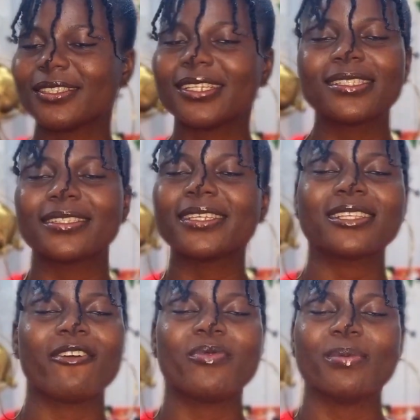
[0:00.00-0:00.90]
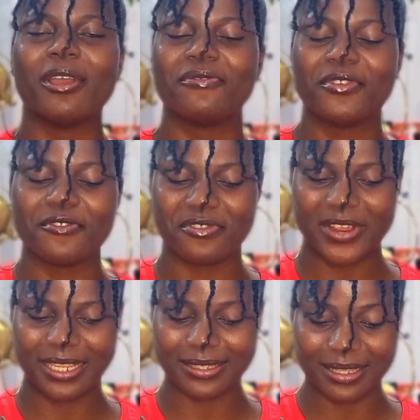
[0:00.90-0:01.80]
These have been my
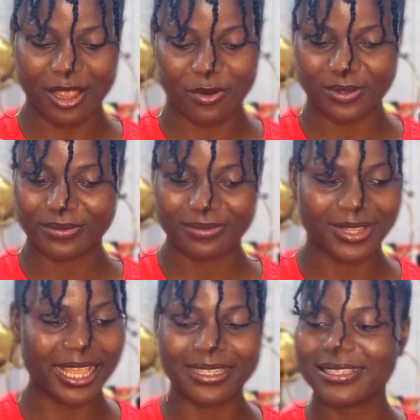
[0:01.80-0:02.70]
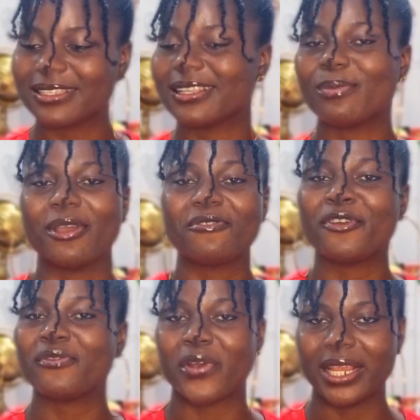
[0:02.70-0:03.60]
favorite now. Like, this is now my
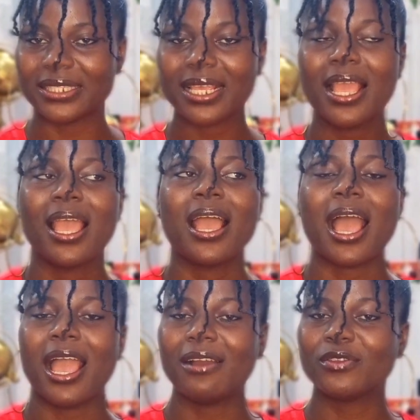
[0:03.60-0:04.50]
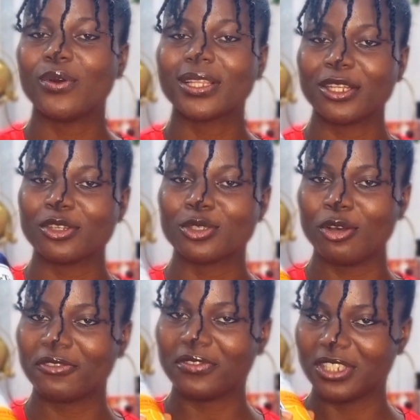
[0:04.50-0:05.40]
favorite. I have the one that just
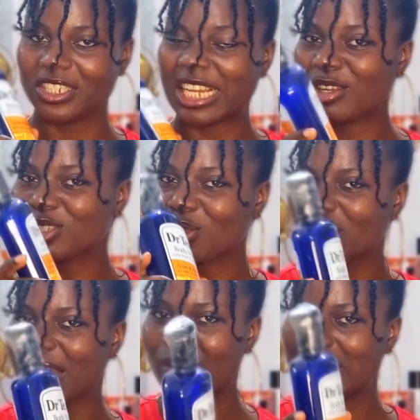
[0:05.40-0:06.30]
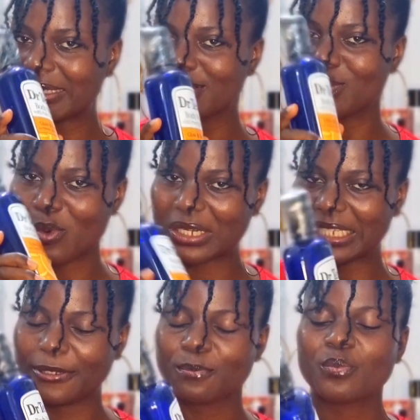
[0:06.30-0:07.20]
got finished. I just threw that one this
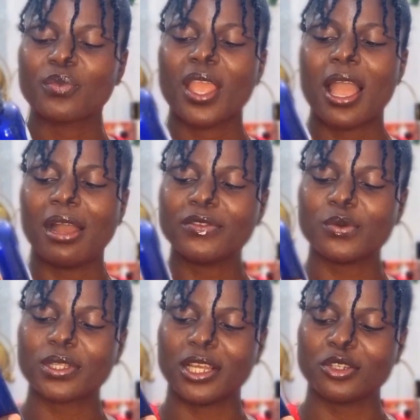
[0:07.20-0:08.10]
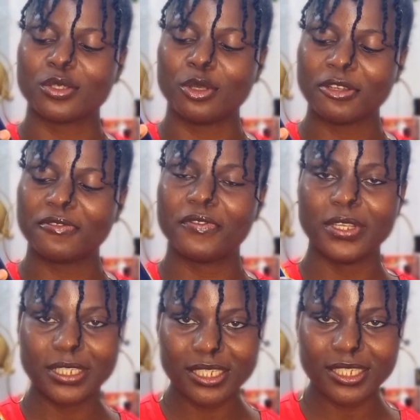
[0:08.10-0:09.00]
morning. I have the one that just got
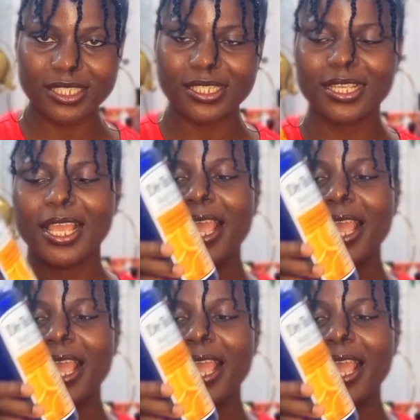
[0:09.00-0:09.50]
finished.